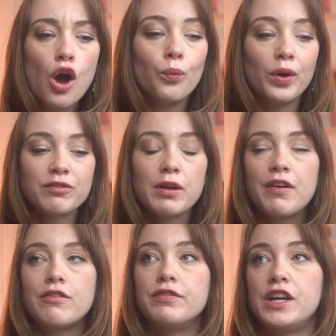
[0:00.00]
One of my
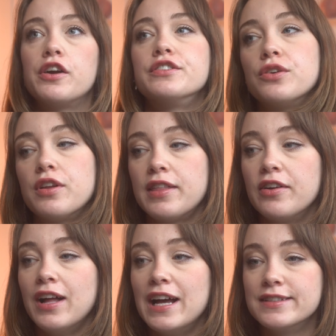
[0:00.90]
favourite videos on
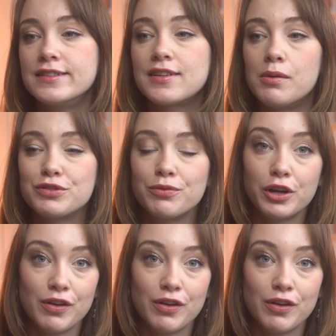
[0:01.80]
ethereal essence comes from a